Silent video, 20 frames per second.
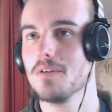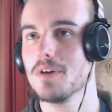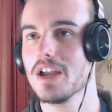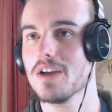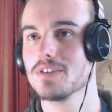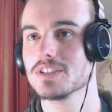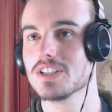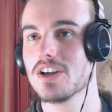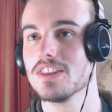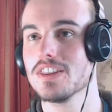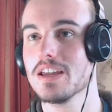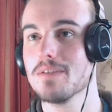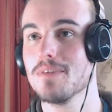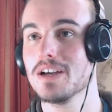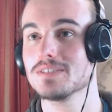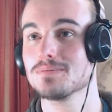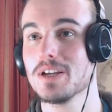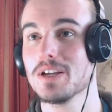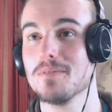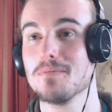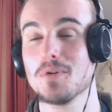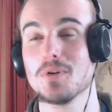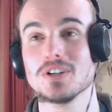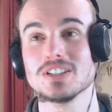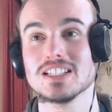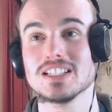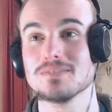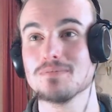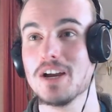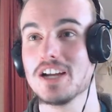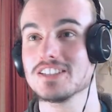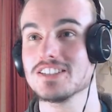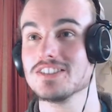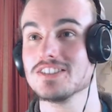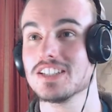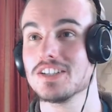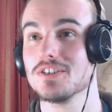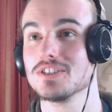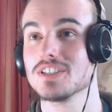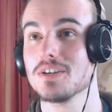We have got there must be importance, says Mark
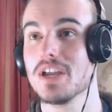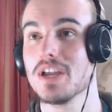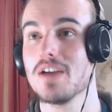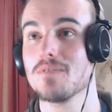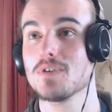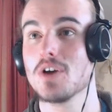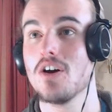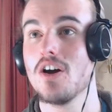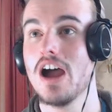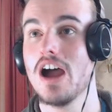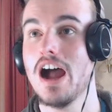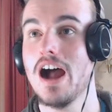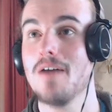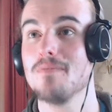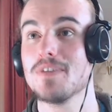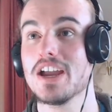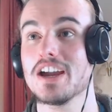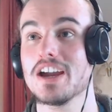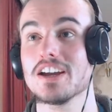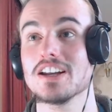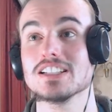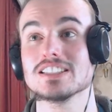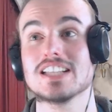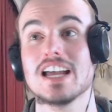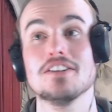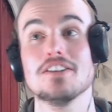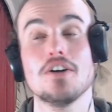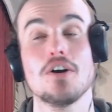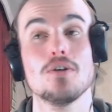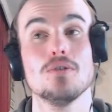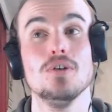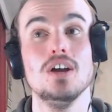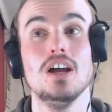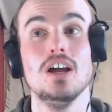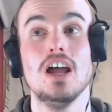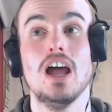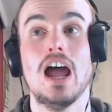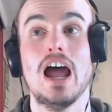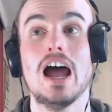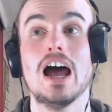Jones. And also we have got, they are going to say no.
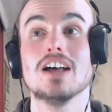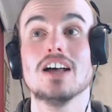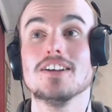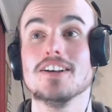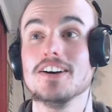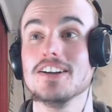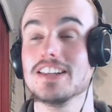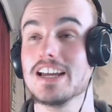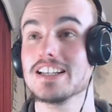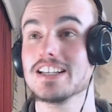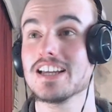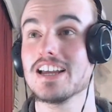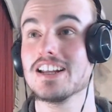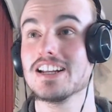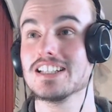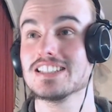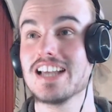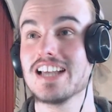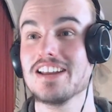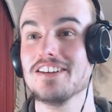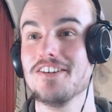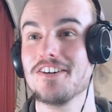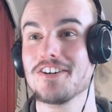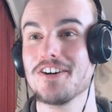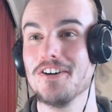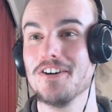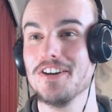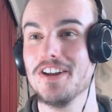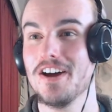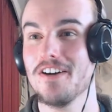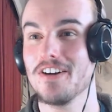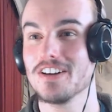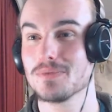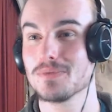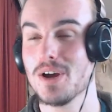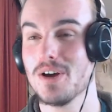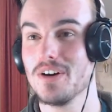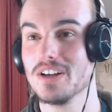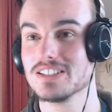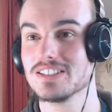They're going to say knock on no as
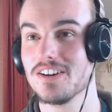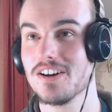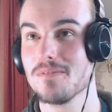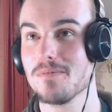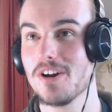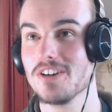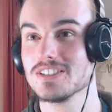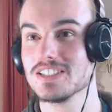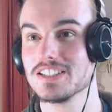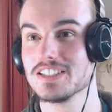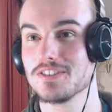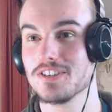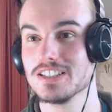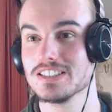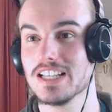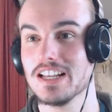well. And sorry, bro, says Chris.